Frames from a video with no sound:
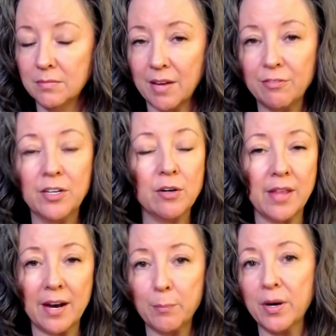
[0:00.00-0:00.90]
that fear,
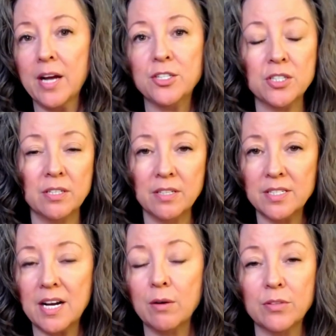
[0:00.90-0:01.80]
that apprehension, the
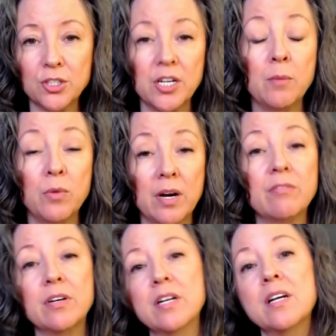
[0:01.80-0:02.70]
doubt, the shame,
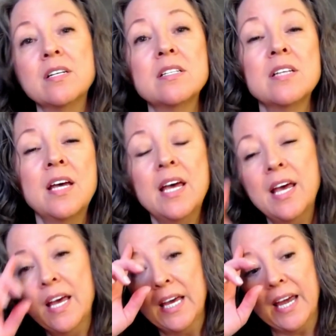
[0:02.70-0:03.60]
whatever it is.
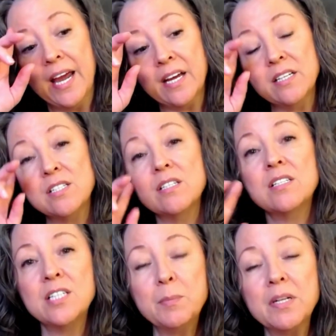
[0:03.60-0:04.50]
And
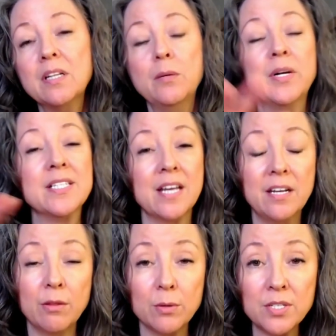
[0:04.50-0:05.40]
typically when it's
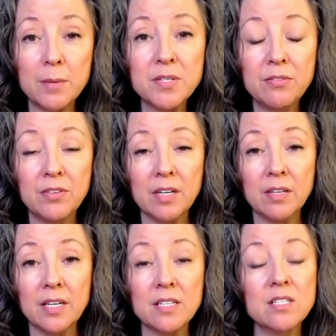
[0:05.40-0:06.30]
any of those types of
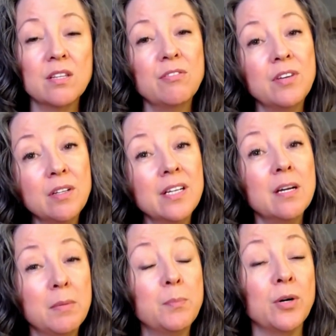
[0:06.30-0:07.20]
feelings, the feeling
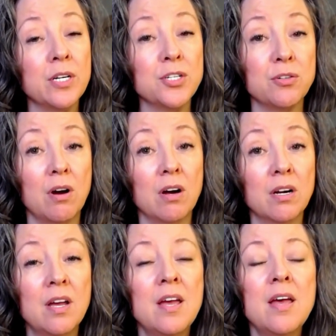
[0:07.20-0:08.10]
can be pretty
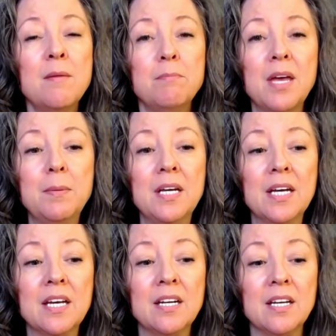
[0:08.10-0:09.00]
strong.
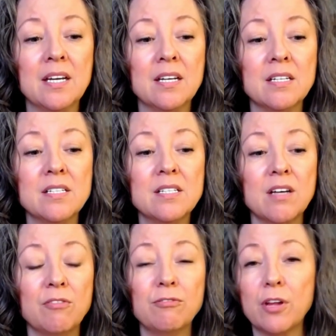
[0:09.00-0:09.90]
Maybe it is
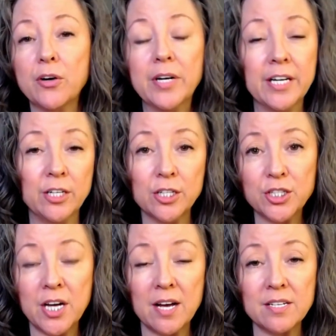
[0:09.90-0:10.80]
a fluttering in your
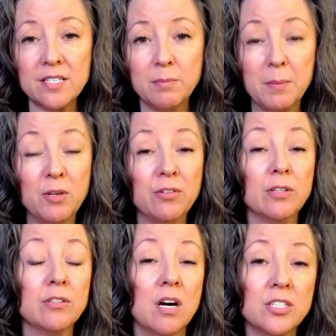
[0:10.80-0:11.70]
chest. Maybe you feel
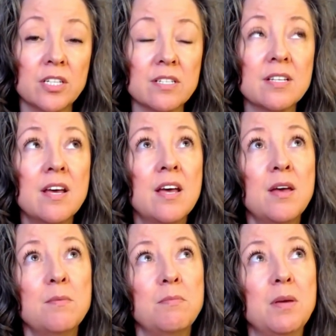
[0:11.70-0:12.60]
nauseous.
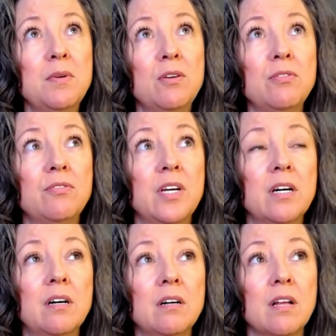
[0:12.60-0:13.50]
Maybe you
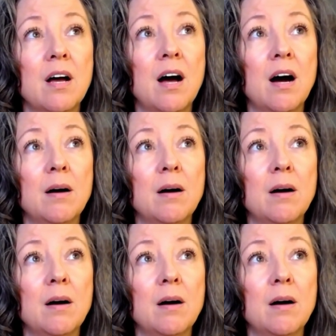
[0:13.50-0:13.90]
feel